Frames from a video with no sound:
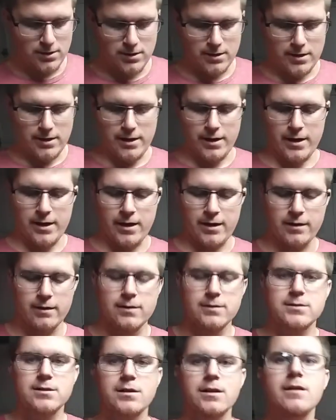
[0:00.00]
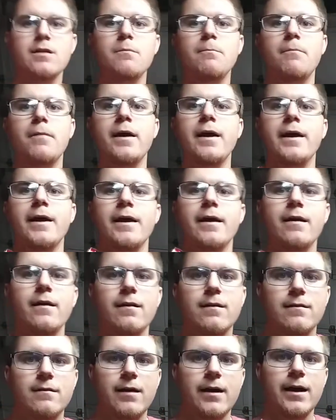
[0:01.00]
And it's a little big.
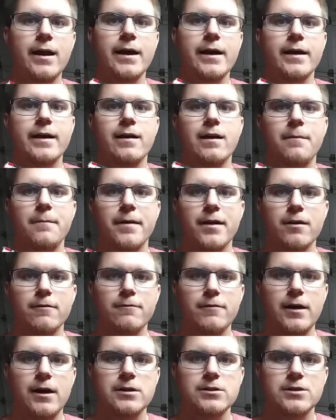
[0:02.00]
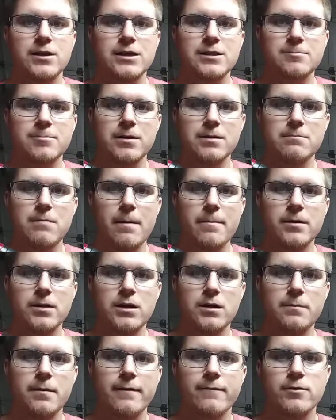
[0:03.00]
I like carrying bigger flashlights, but it might be a
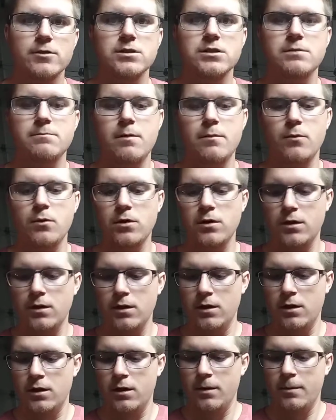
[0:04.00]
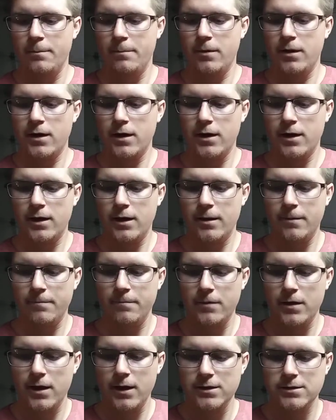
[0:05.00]
little big for some people. But uh,
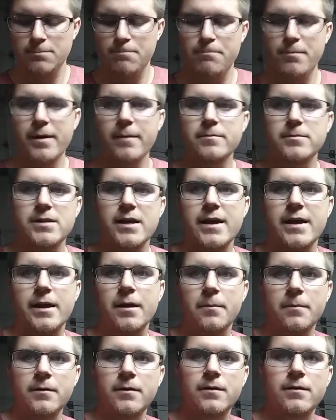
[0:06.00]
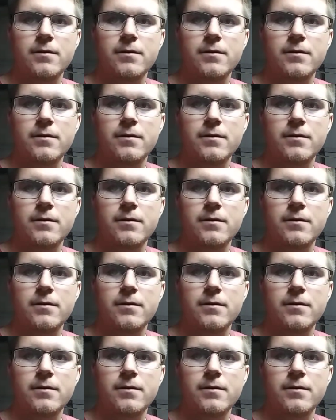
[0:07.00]
it's Bibtim.